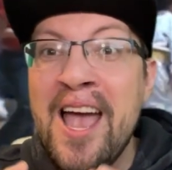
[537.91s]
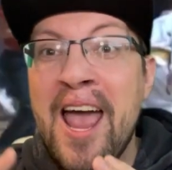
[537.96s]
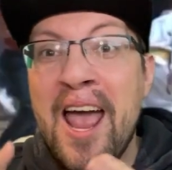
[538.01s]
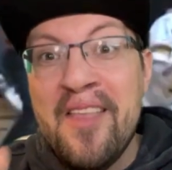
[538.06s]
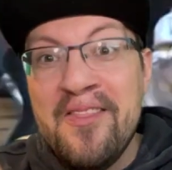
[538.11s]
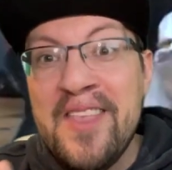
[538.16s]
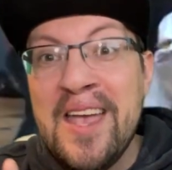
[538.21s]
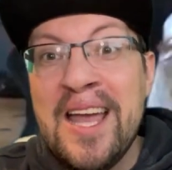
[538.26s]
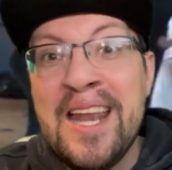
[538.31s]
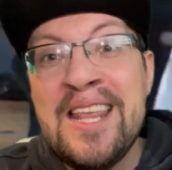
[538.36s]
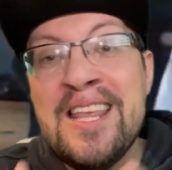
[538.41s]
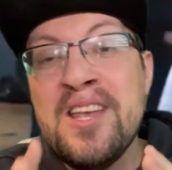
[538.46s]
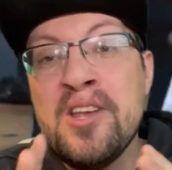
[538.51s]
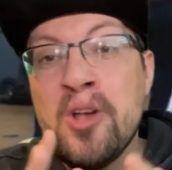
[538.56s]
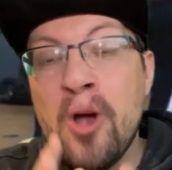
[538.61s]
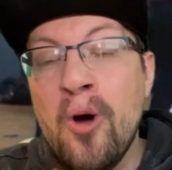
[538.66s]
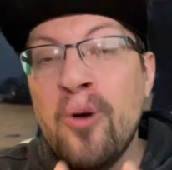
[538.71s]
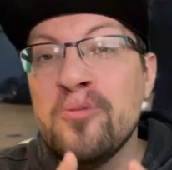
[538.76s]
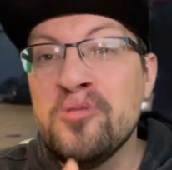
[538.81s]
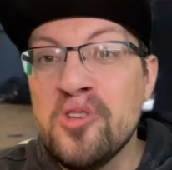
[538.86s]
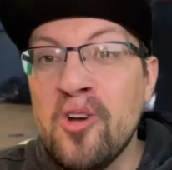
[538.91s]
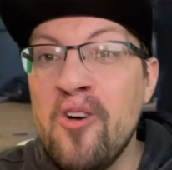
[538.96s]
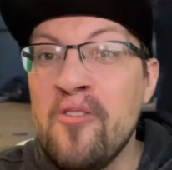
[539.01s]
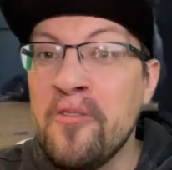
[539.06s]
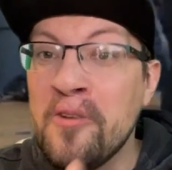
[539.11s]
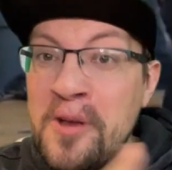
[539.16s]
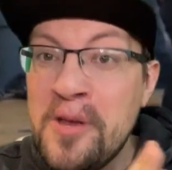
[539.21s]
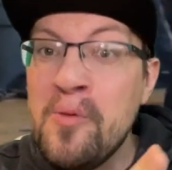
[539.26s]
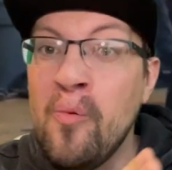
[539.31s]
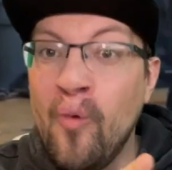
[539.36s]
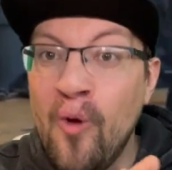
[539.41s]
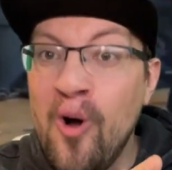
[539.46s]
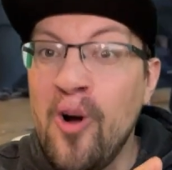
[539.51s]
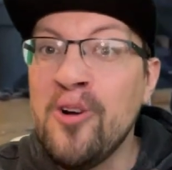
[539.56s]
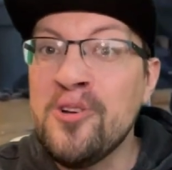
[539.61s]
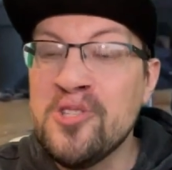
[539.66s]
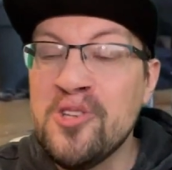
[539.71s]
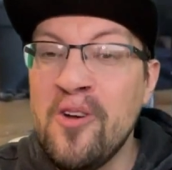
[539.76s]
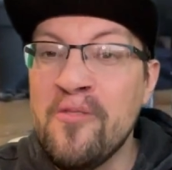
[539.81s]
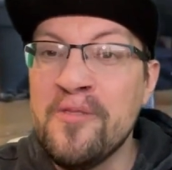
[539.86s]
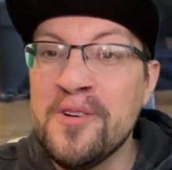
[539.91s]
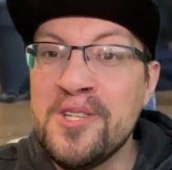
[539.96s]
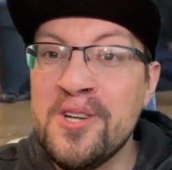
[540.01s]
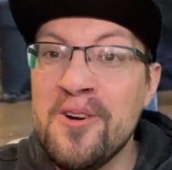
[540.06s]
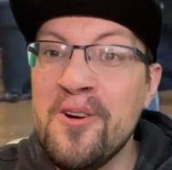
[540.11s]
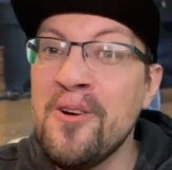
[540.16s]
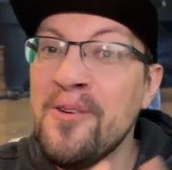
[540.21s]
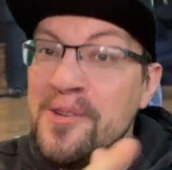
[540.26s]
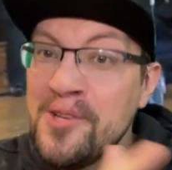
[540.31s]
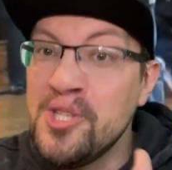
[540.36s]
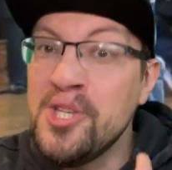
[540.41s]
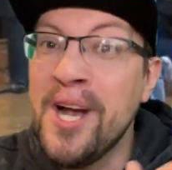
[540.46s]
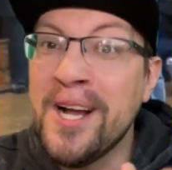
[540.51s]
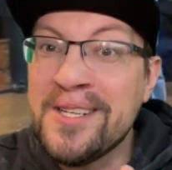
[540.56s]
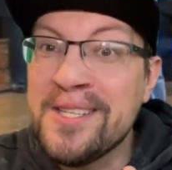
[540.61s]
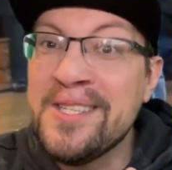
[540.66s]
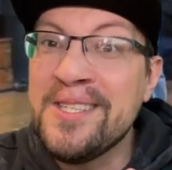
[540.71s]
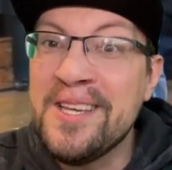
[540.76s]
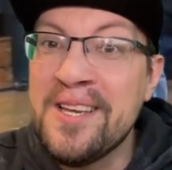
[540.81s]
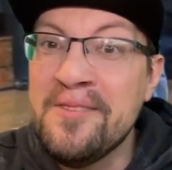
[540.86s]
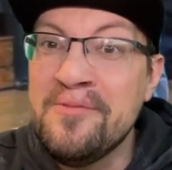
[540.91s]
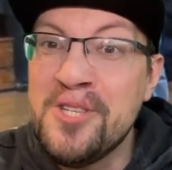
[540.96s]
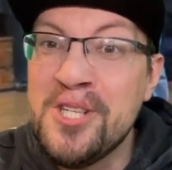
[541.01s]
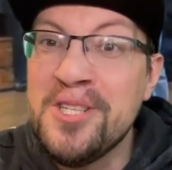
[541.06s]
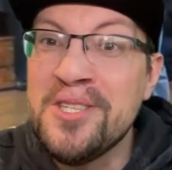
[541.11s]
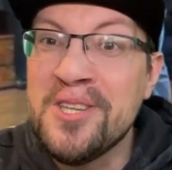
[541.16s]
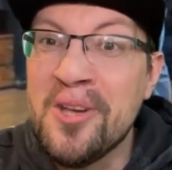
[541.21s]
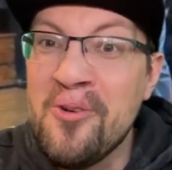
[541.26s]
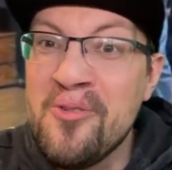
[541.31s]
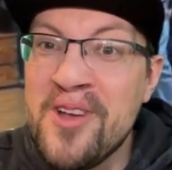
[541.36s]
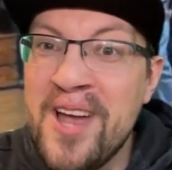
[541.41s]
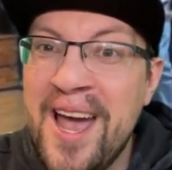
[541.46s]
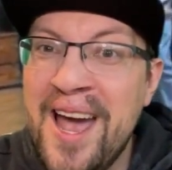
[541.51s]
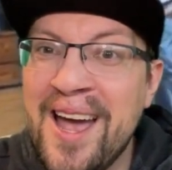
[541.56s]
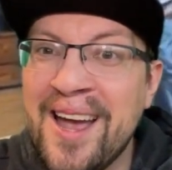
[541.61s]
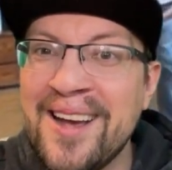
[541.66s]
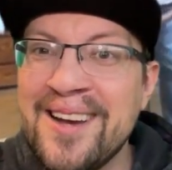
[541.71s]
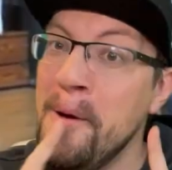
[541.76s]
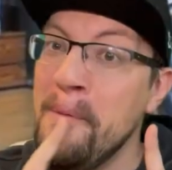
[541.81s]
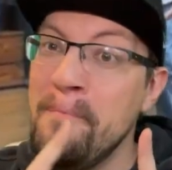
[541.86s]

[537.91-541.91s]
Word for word: And then he goes over, he walks over to her to check to see if she's okay.